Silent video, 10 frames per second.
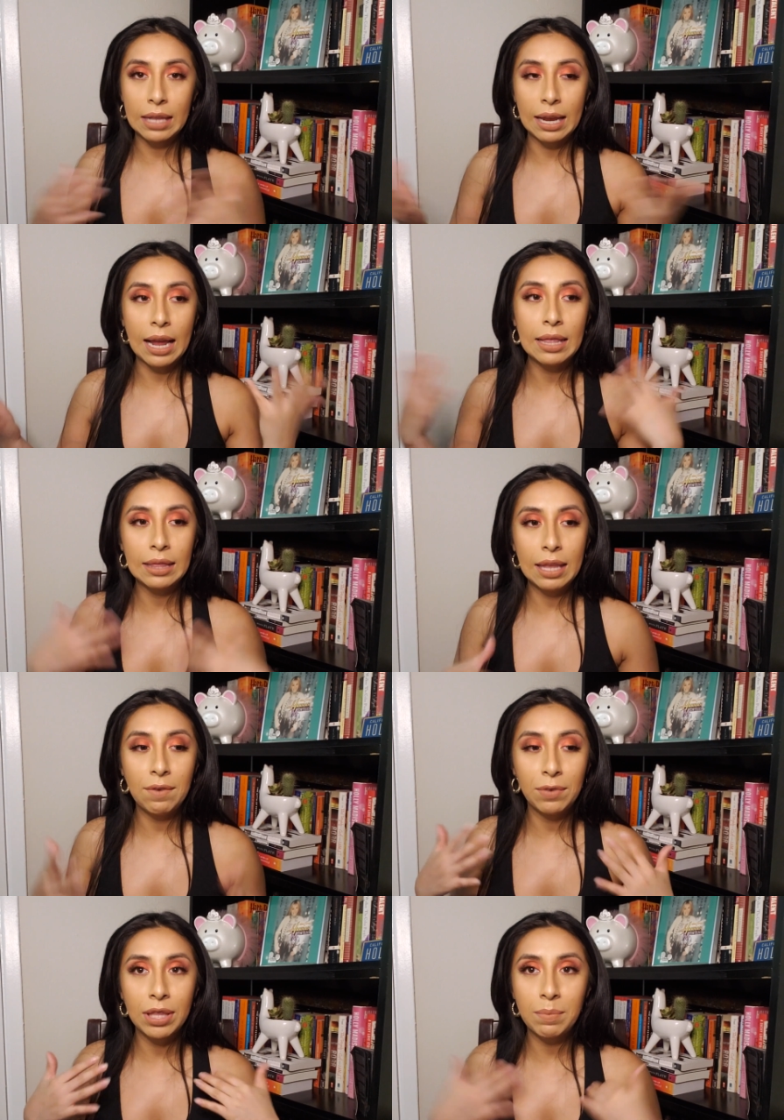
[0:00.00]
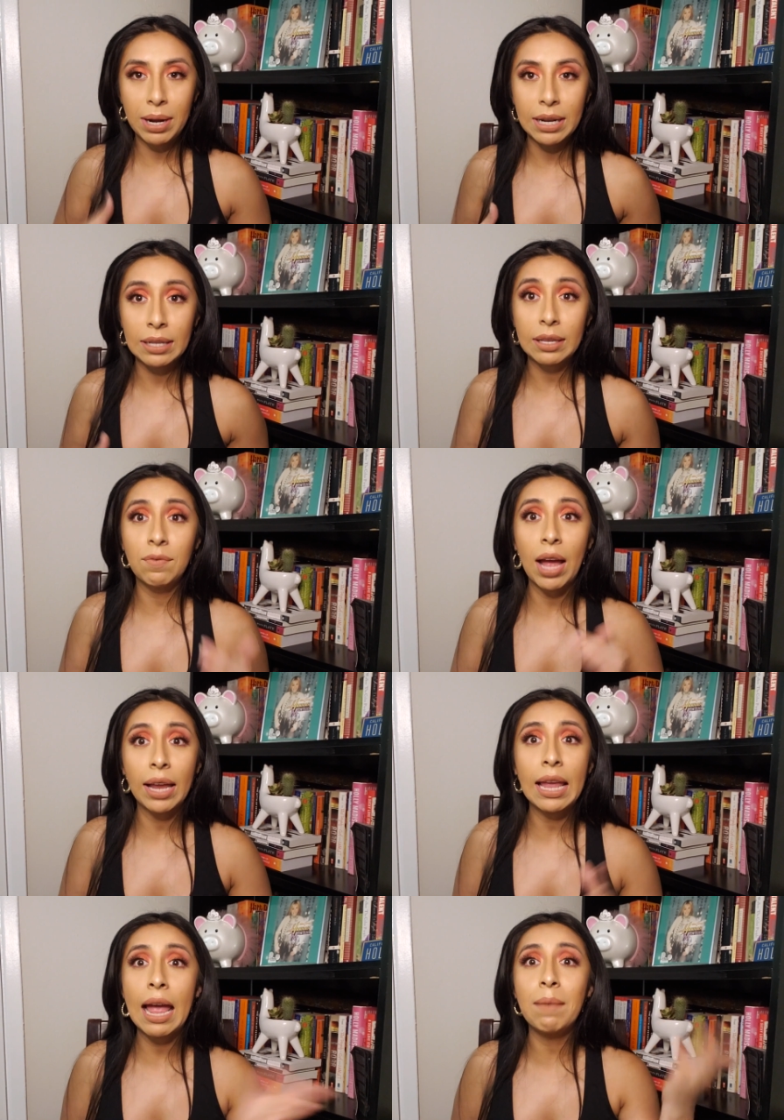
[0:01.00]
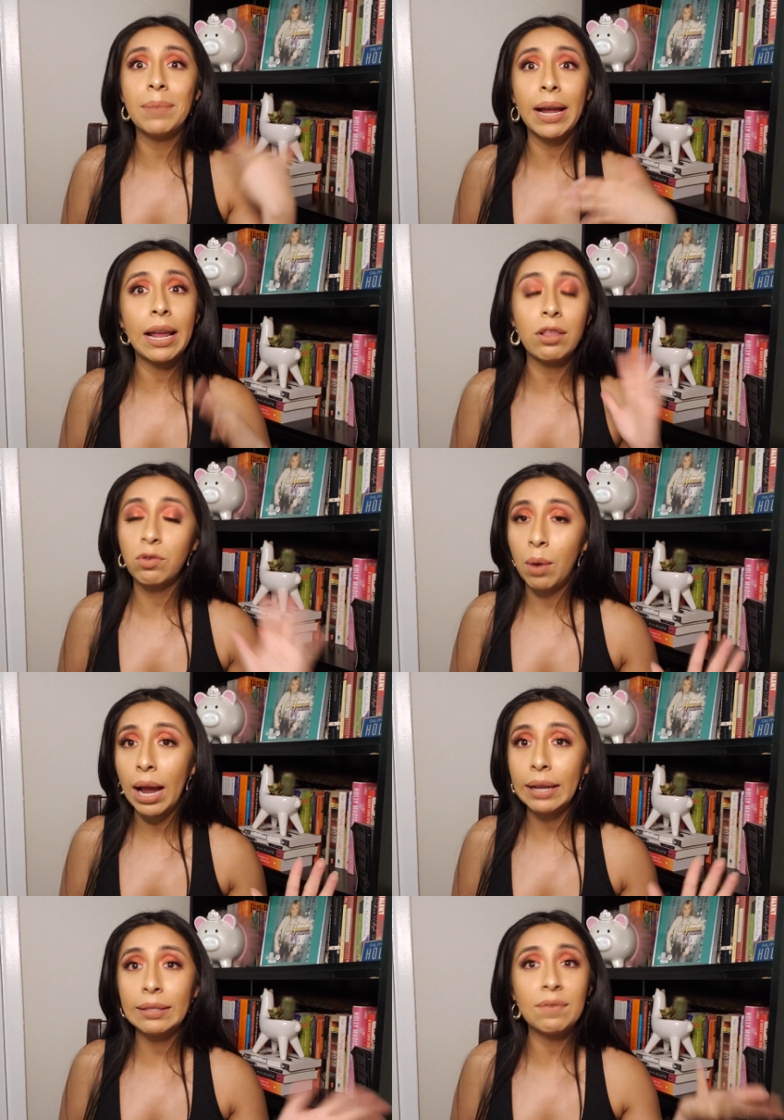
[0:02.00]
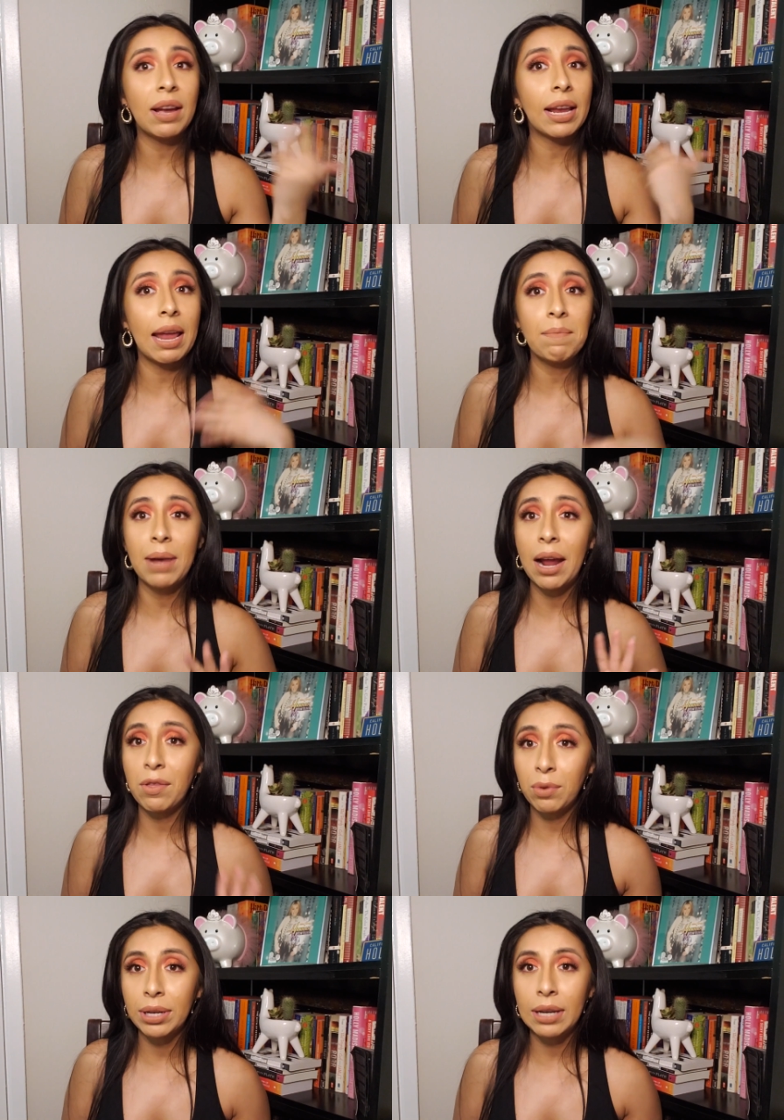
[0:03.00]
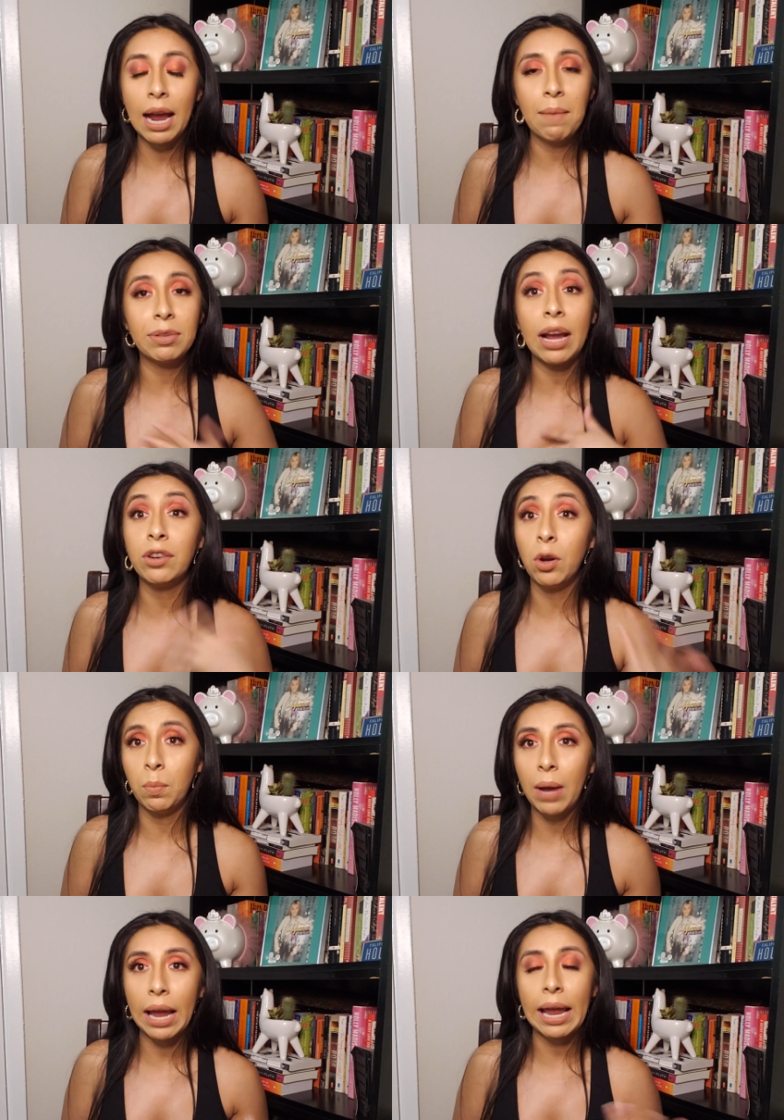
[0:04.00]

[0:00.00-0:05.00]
Like I live within my needs. If I can't buy it twice, if I can't buy it three times, I don't buy